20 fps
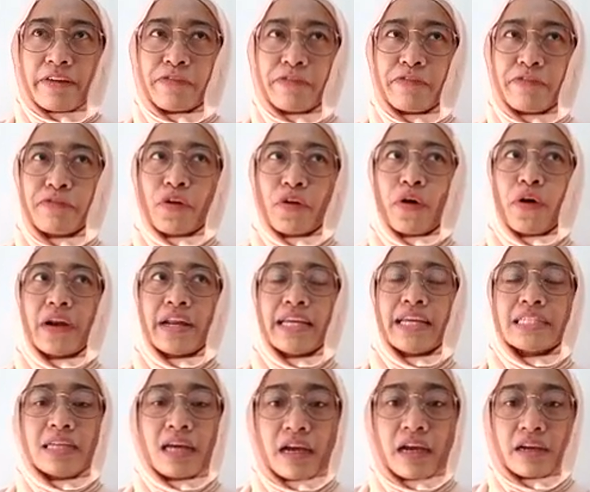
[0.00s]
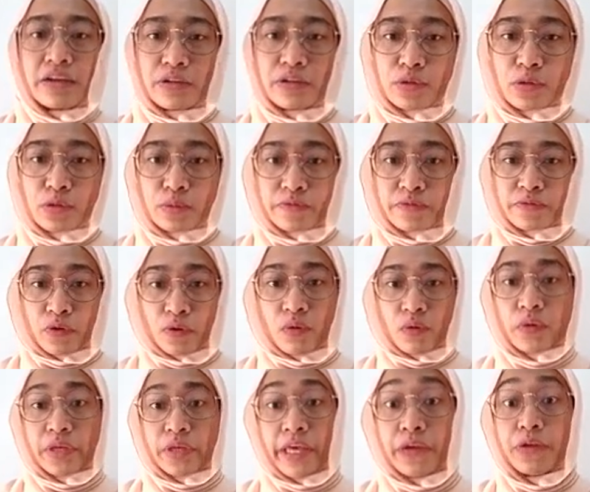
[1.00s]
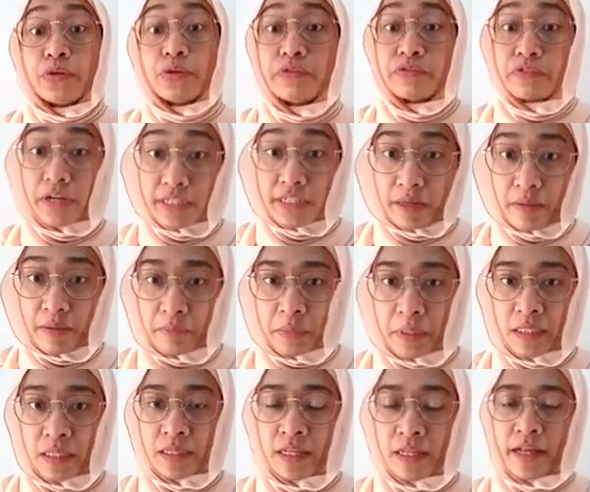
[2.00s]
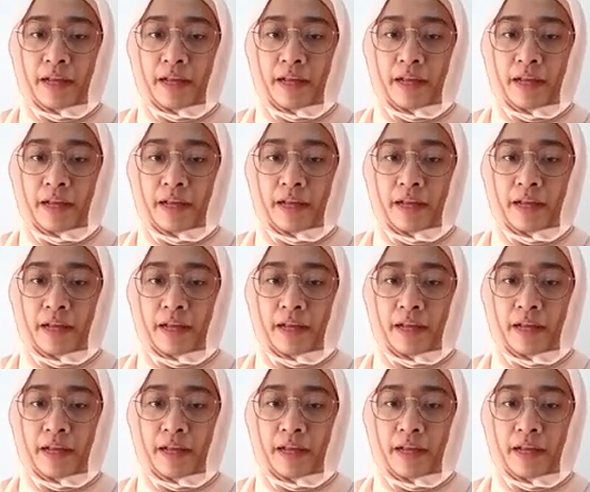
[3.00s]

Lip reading: For a target group for OKU, for example,